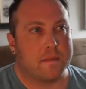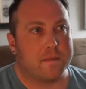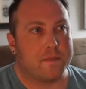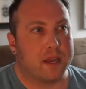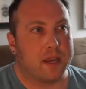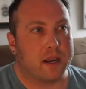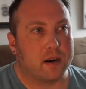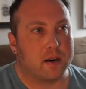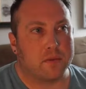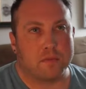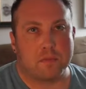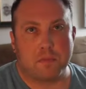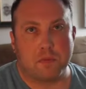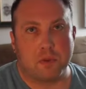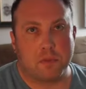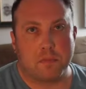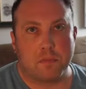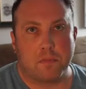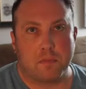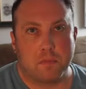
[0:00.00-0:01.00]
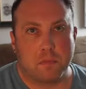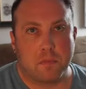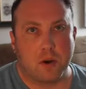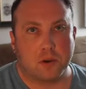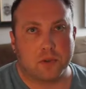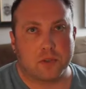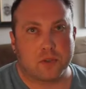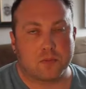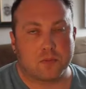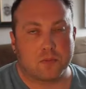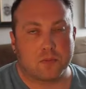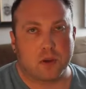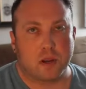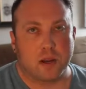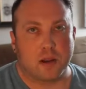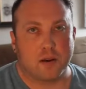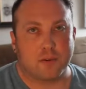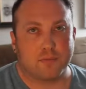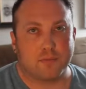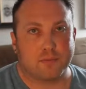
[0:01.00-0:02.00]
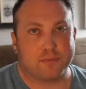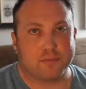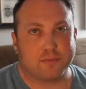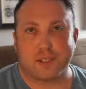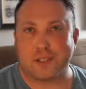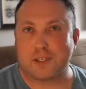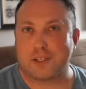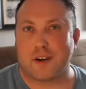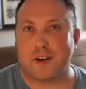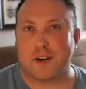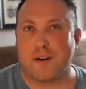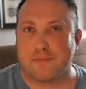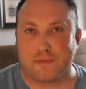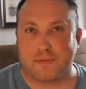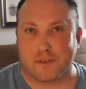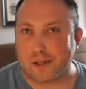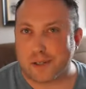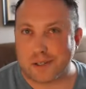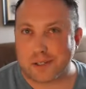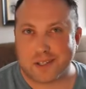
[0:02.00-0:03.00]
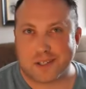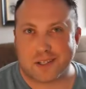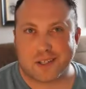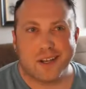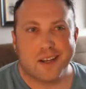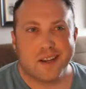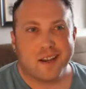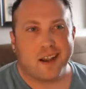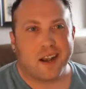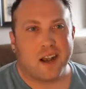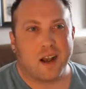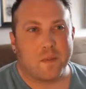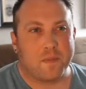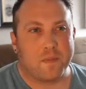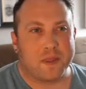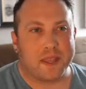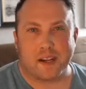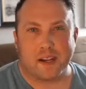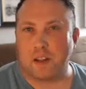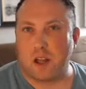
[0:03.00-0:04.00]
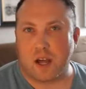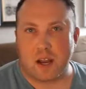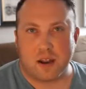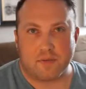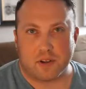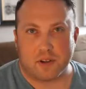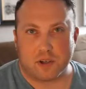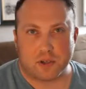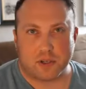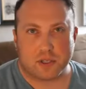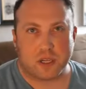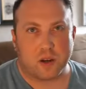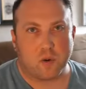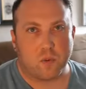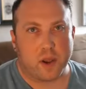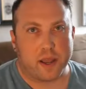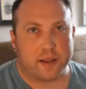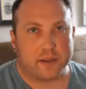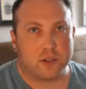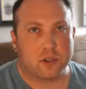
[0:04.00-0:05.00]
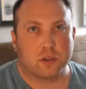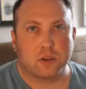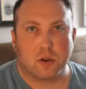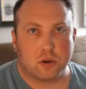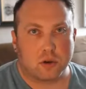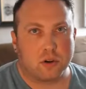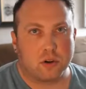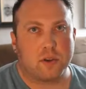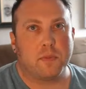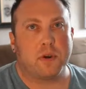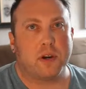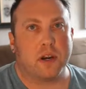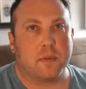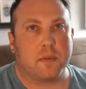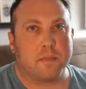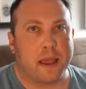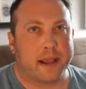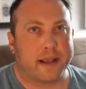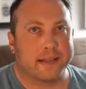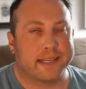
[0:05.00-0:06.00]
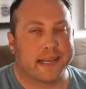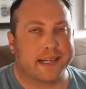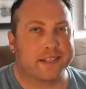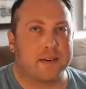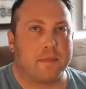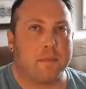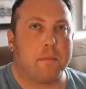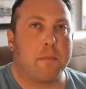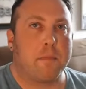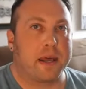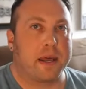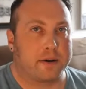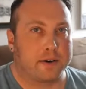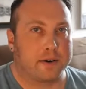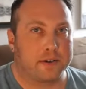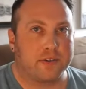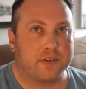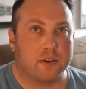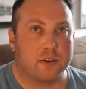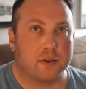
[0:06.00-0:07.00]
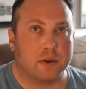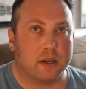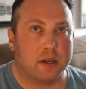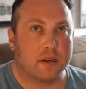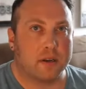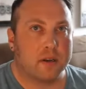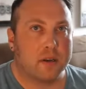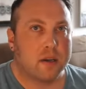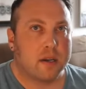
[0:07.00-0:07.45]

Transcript: They are the most risk averse. In a lot of interesting ways, your local community bank is actually better suited.